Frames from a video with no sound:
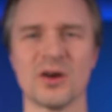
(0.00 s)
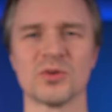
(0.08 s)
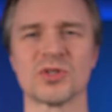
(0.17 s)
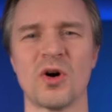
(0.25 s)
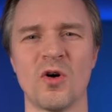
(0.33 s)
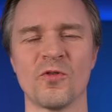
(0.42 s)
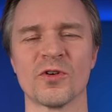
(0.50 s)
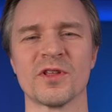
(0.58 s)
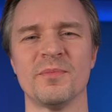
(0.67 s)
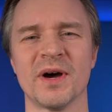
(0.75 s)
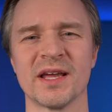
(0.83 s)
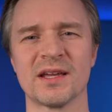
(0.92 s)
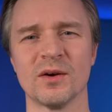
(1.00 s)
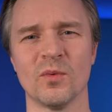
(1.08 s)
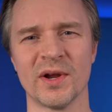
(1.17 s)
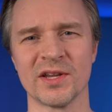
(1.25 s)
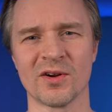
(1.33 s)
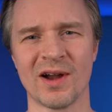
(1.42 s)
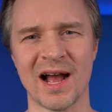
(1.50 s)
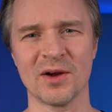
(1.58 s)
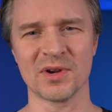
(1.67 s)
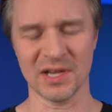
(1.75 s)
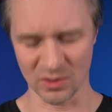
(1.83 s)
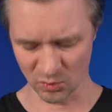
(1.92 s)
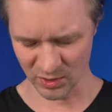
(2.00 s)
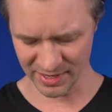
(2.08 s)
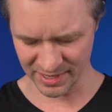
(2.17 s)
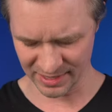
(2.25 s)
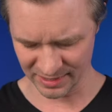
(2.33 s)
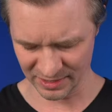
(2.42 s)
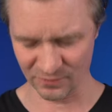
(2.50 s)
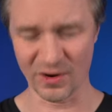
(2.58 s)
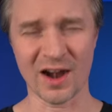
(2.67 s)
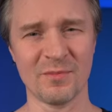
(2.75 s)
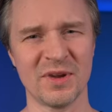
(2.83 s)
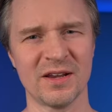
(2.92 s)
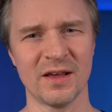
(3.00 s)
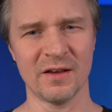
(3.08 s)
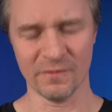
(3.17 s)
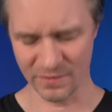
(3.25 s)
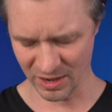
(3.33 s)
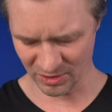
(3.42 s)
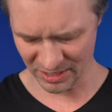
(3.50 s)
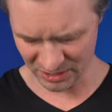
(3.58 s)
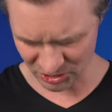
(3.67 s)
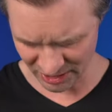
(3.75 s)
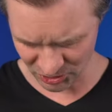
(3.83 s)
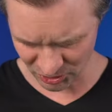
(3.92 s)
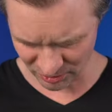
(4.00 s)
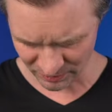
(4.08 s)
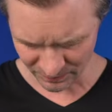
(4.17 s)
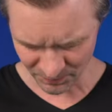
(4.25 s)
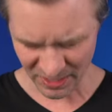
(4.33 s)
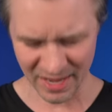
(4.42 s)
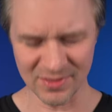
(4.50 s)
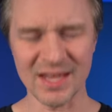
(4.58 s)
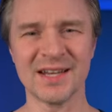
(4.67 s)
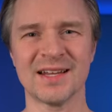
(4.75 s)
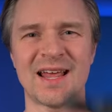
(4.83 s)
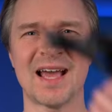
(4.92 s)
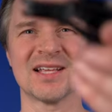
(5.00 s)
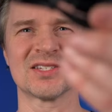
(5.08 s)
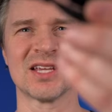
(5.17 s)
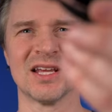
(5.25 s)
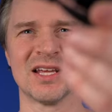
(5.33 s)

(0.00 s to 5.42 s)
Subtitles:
goes over the mic when you're out in a windy environment. Very essential. And then it has,